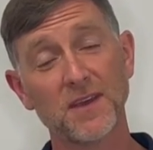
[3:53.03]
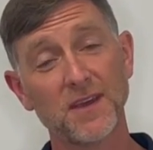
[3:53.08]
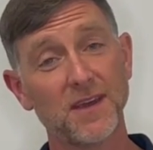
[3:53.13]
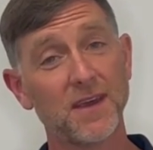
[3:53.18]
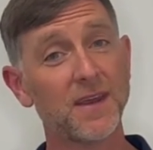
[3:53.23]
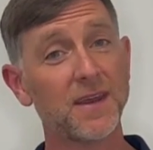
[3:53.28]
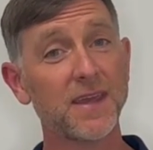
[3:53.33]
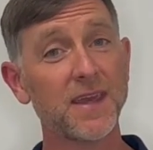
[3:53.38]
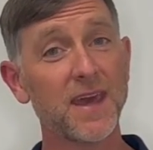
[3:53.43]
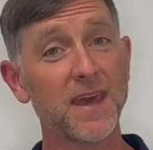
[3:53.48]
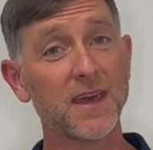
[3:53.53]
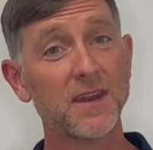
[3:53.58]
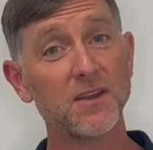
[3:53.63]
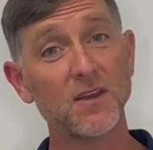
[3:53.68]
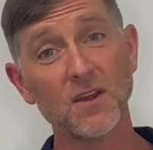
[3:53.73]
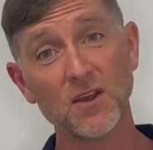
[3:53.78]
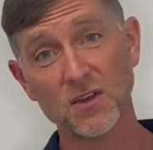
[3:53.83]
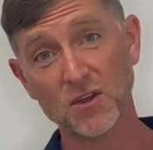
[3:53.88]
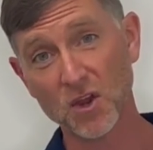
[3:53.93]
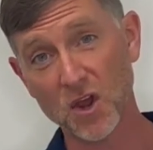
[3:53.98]
And
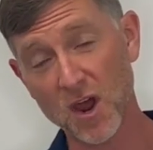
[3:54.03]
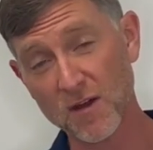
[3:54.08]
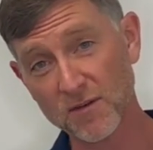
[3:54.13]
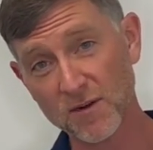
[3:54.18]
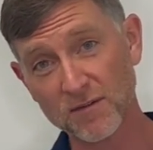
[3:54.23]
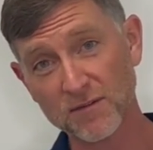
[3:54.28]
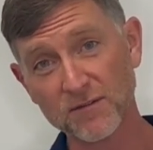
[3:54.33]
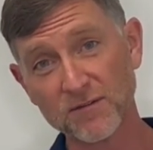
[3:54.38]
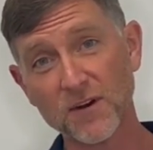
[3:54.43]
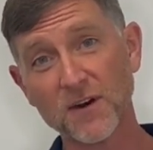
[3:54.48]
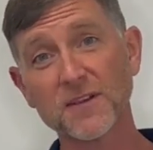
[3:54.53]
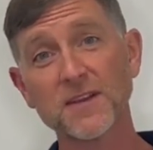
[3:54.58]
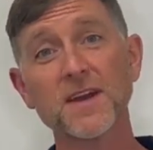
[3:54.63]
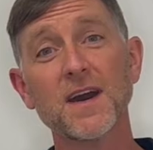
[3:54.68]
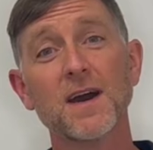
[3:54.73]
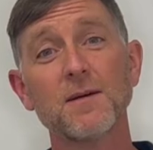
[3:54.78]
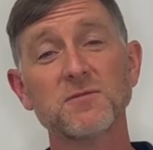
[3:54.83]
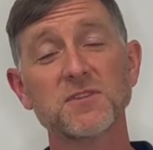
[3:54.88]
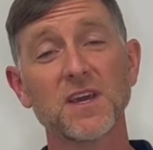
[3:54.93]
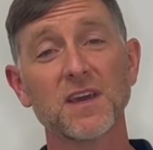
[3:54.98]
again, you're covered for falling
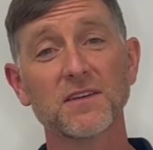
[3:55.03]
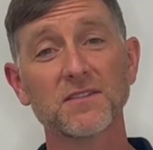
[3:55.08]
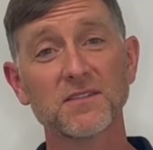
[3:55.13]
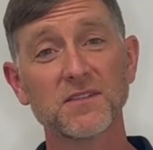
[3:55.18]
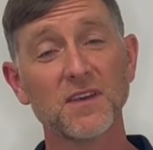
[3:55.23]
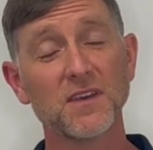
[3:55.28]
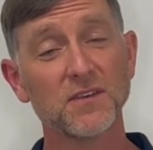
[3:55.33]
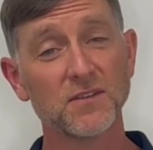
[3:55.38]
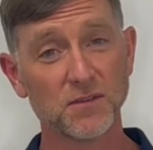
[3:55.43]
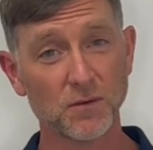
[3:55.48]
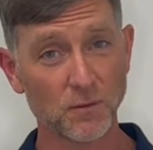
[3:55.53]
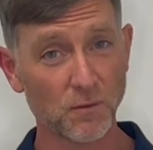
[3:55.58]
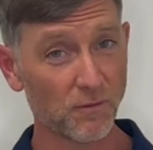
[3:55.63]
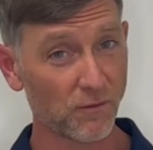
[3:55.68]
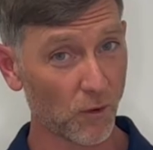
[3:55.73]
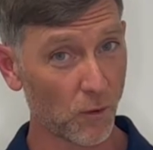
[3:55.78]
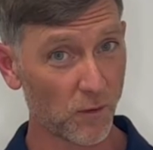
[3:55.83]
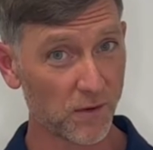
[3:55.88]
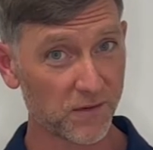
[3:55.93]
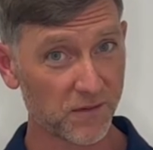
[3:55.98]
objects, so
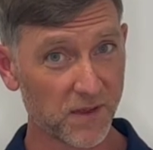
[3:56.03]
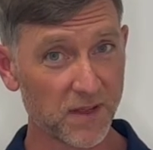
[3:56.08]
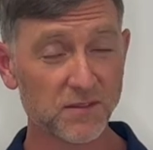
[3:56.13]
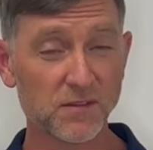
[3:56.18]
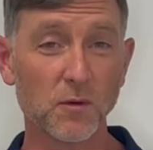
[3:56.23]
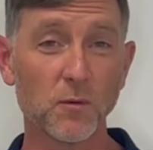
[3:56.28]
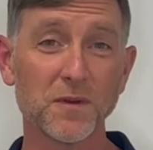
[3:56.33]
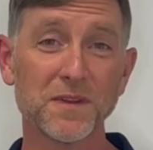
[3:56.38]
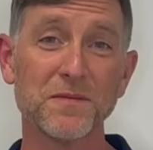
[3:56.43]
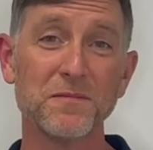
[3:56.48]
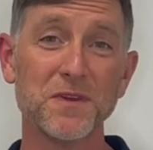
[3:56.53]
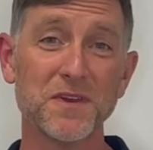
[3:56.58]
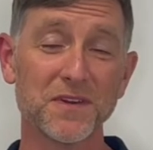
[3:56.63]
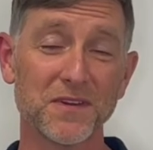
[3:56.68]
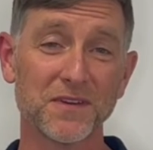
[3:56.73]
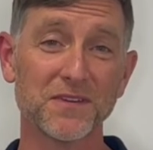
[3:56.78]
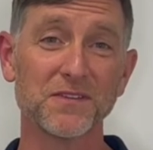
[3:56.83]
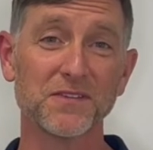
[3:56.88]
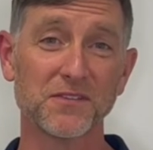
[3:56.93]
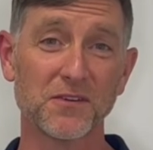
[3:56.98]
of course that's going to be a
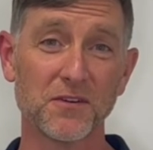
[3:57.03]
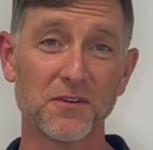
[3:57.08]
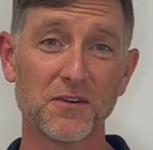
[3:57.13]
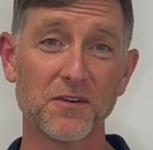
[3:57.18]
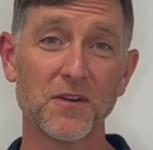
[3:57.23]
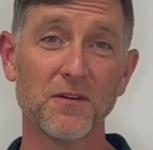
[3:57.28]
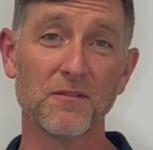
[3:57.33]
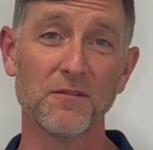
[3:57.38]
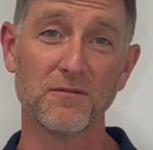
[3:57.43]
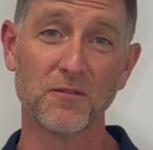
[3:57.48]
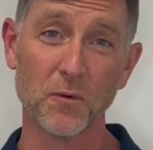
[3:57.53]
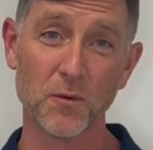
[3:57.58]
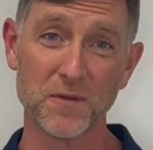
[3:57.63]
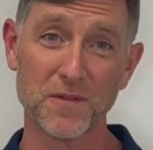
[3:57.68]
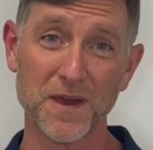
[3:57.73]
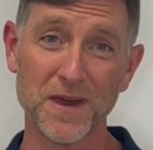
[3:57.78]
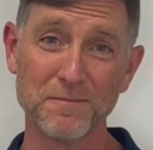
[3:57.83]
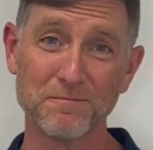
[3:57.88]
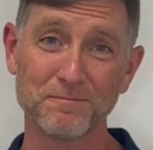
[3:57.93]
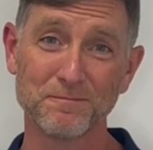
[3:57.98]
concern for
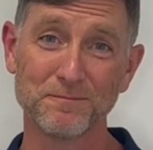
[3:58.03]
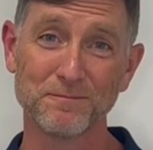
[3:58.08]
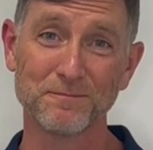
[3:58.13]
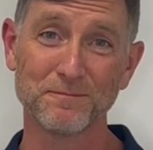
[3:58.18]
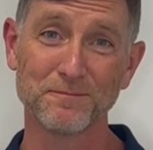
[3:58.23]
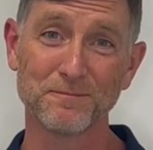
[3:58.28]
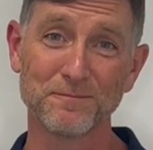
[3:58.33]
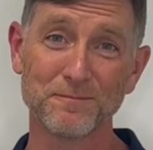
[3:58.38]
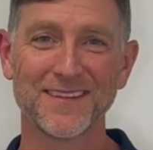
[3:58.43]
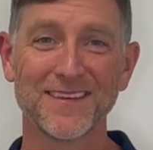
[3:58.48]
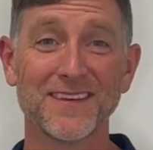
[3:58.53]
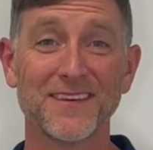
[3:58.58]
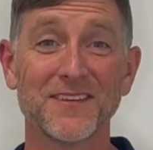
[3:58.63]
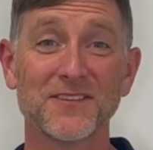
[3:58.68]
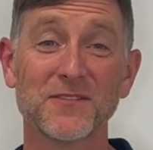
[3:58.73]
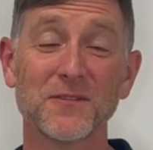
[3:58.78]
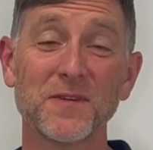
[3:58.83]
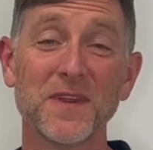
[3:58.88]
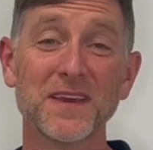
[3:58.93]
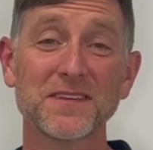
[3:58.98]
them.
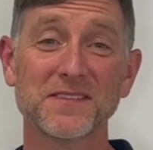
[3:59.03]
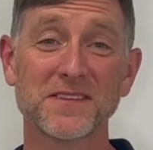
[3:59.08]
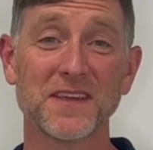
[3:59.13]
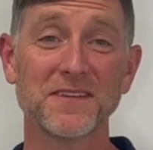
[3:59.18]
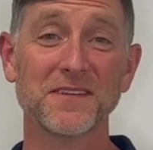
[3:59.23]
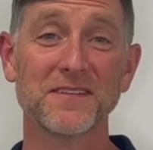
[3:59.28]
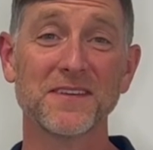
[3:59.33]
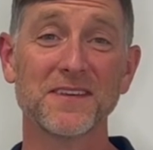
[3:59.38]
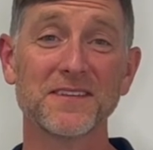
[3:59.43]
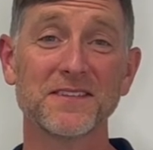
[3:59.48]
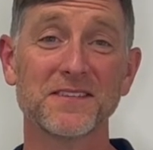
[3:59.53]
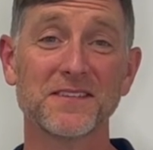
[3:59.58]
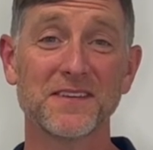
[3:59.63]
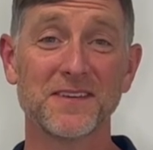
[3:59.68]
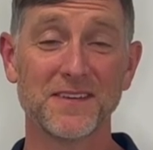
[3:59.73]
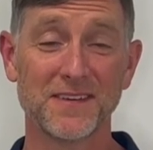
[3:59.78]
So next on the list